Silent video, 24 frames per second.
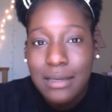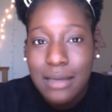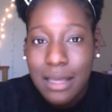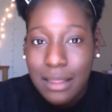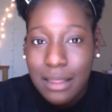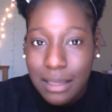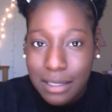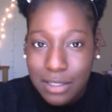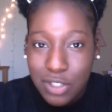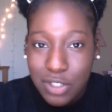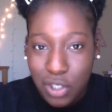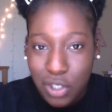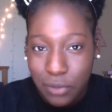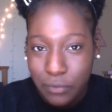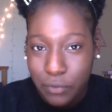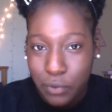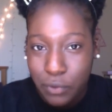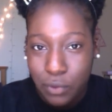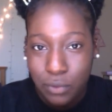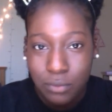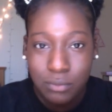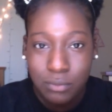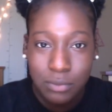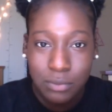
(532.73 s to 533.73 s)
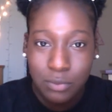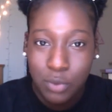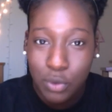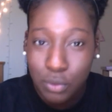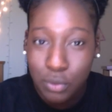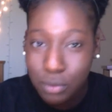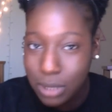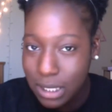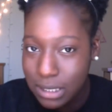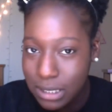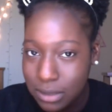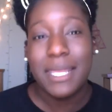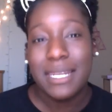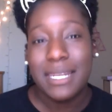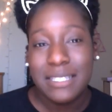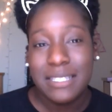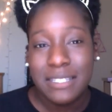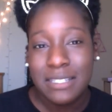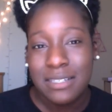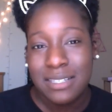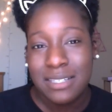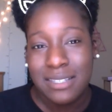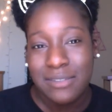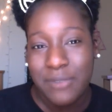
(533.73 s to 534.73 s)
I like junk food. Who doesn't?
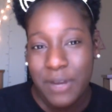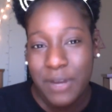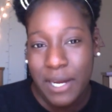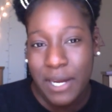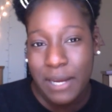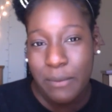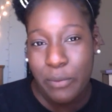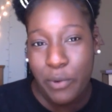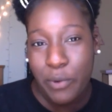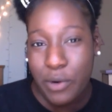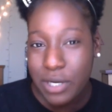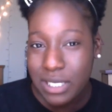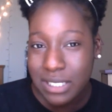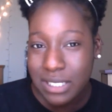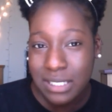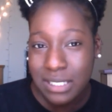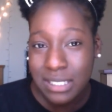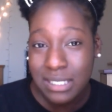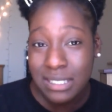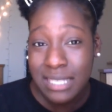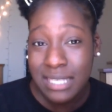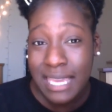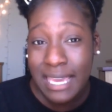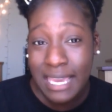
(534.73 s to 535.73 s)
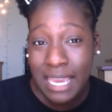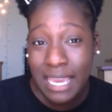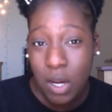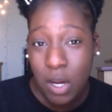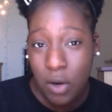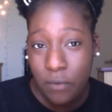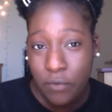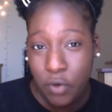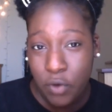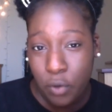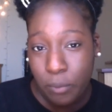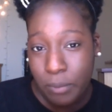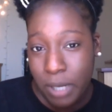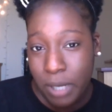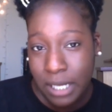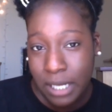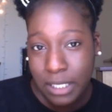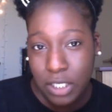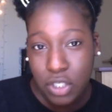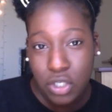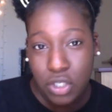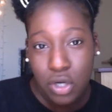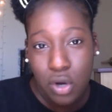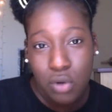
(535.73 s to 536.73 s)
It's just very important to just take care of your
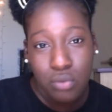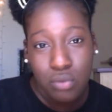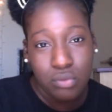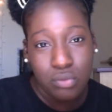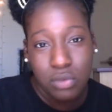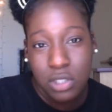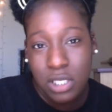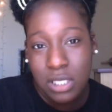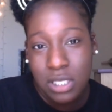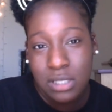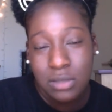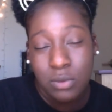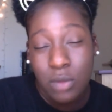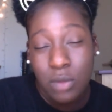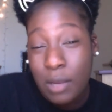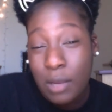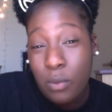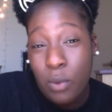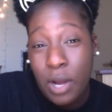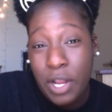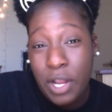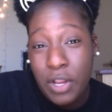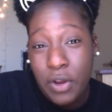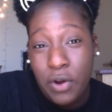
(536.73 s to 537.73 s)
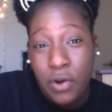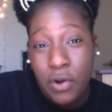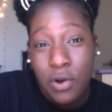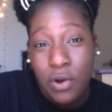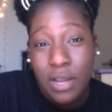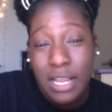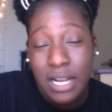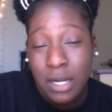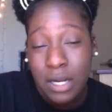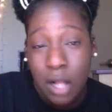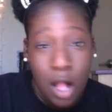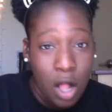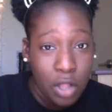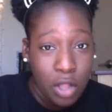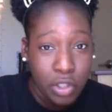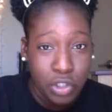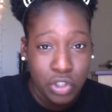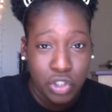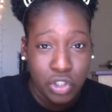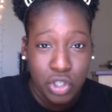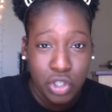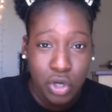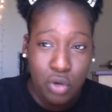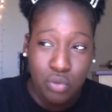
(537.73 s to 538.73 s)
body. Don't just while you're in
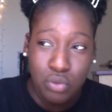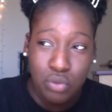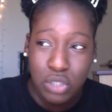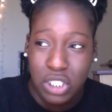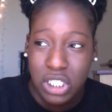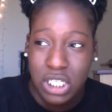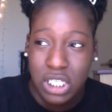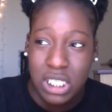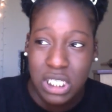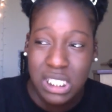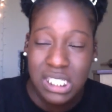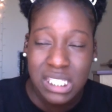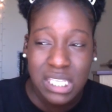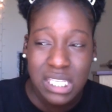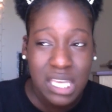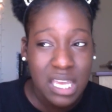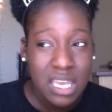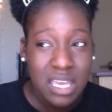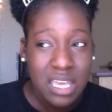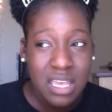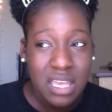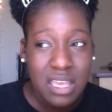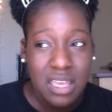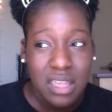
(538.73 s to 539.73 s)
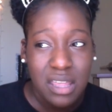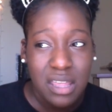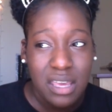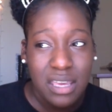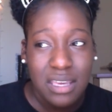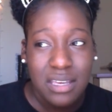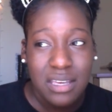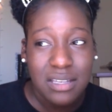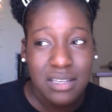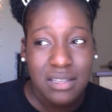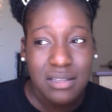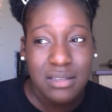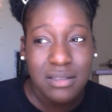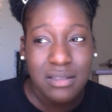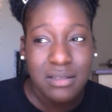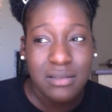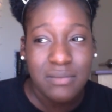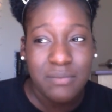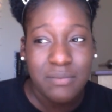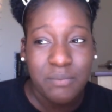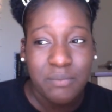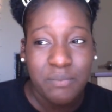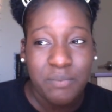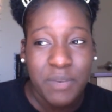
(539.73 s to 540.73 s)
college, don't just
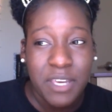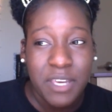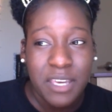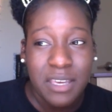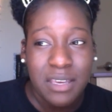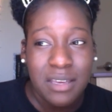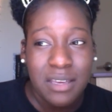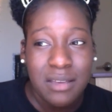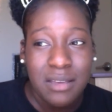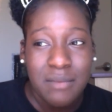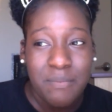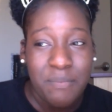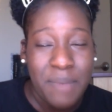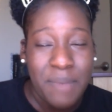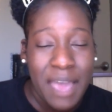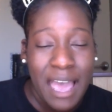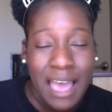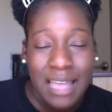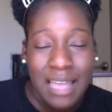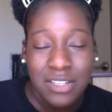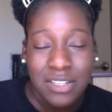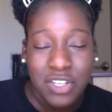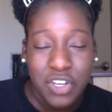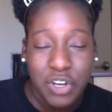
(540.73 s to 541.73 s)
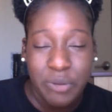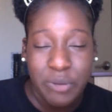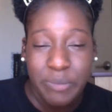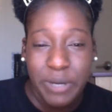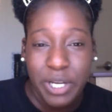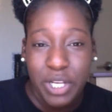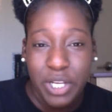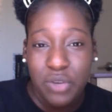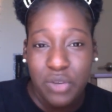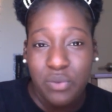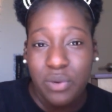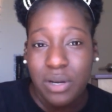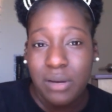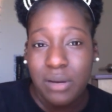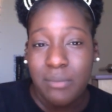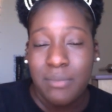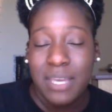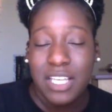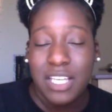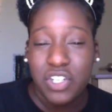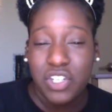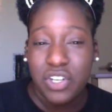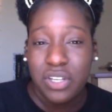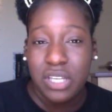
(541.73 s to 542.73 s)
be bad to your body. You want to
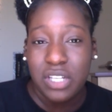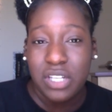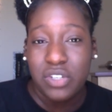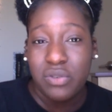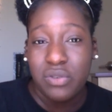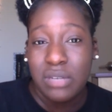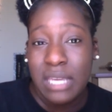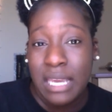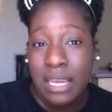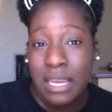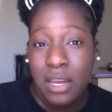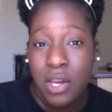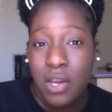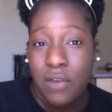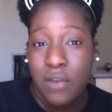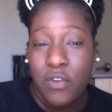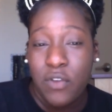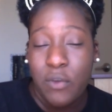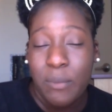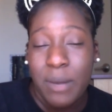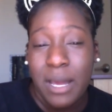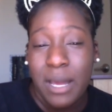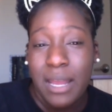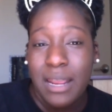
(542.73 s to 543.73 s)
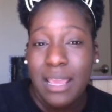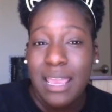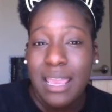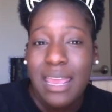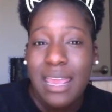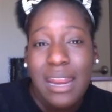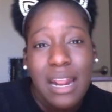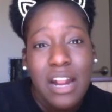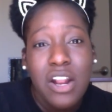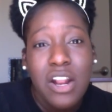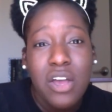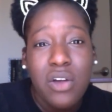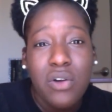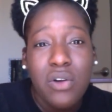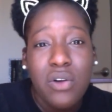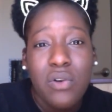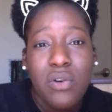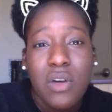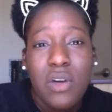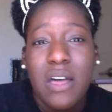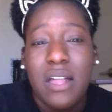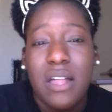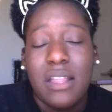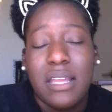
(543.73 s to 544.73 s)
make sure that you take care of your body. And I know
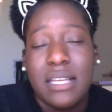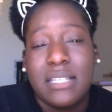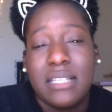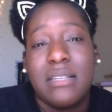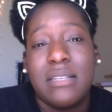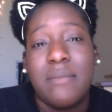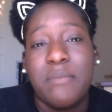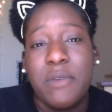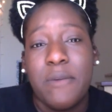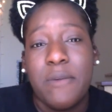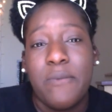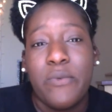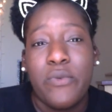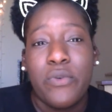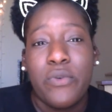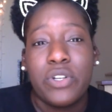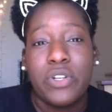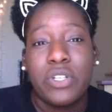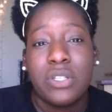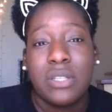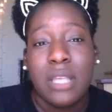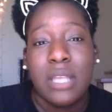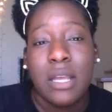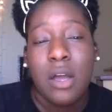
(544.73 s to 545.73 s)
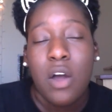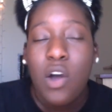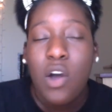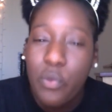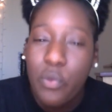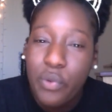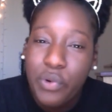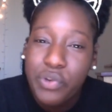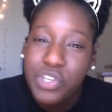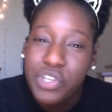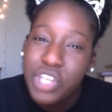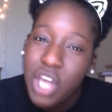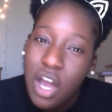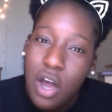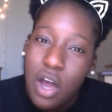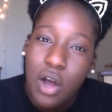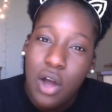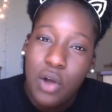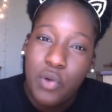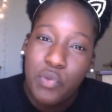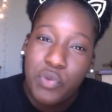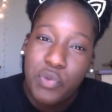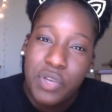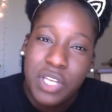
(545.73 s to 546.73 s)
some people are just oh, we're
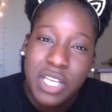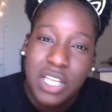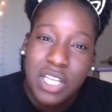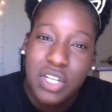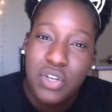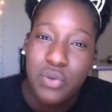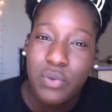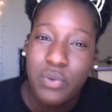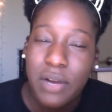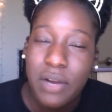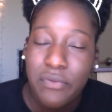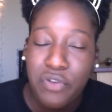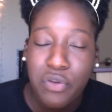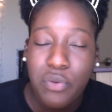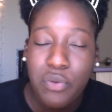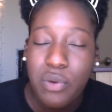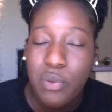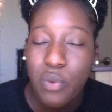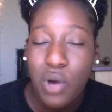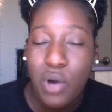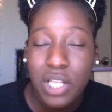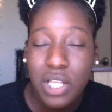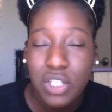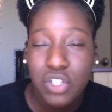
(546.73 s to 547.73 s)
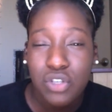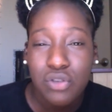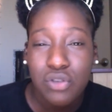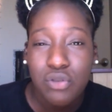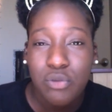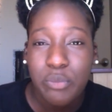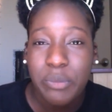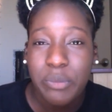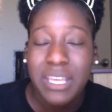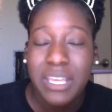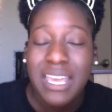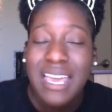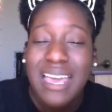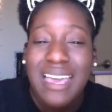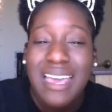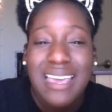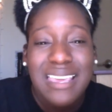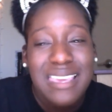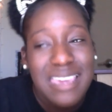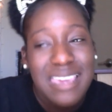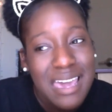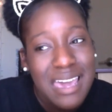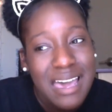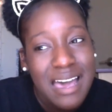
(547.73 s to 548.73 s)
young, we can do whatever you want to, but
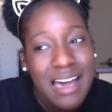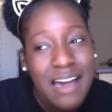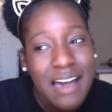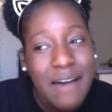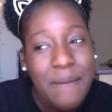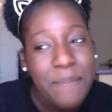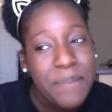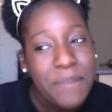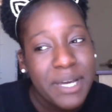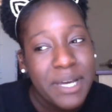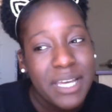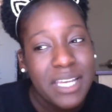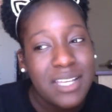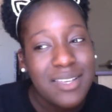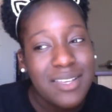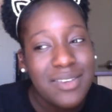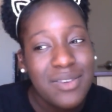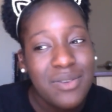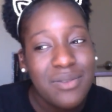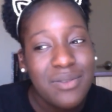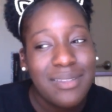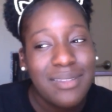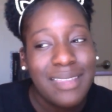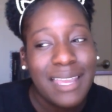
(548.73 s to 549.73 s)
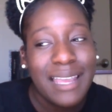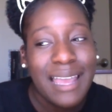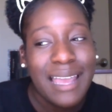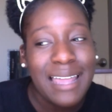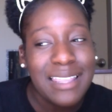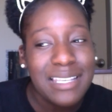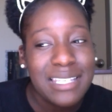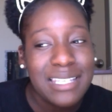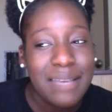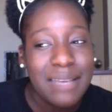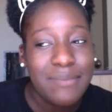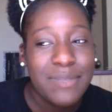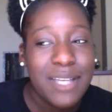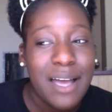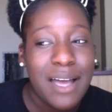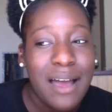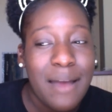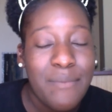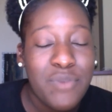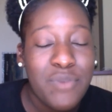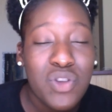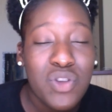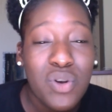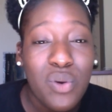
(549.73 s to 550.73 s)
yeah, but at the same
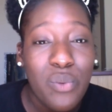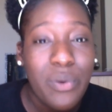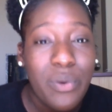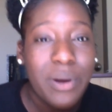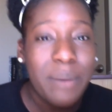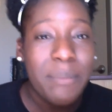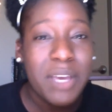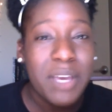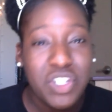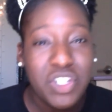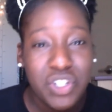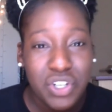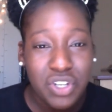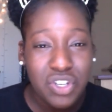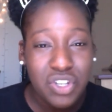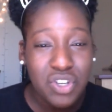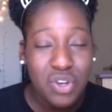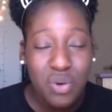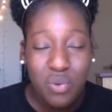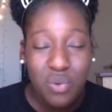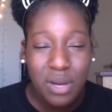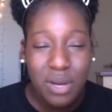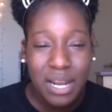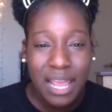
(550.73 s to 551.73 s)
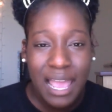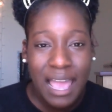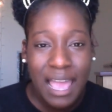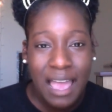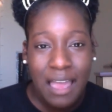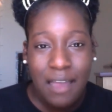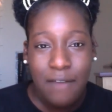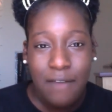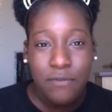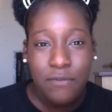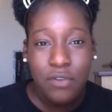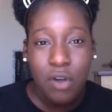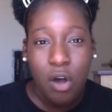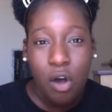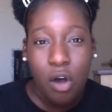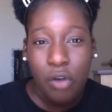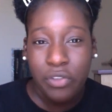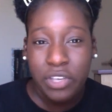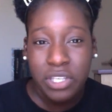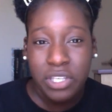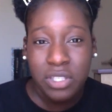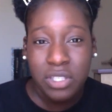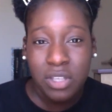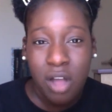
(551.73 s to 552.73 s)
time, you don't want to have
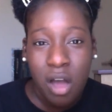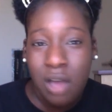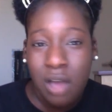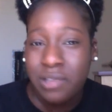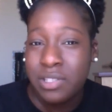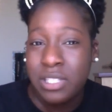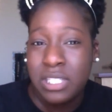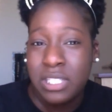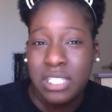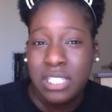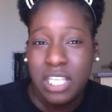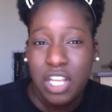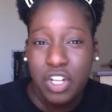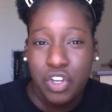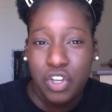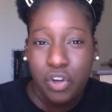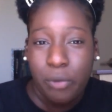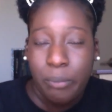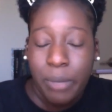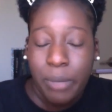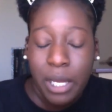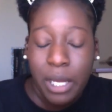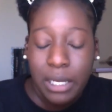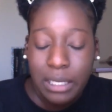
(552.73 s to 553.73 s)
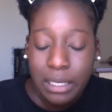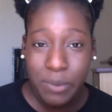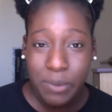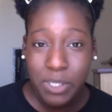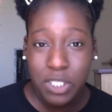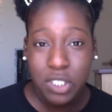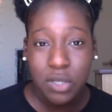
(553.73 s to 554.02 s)
all these toxins in your body.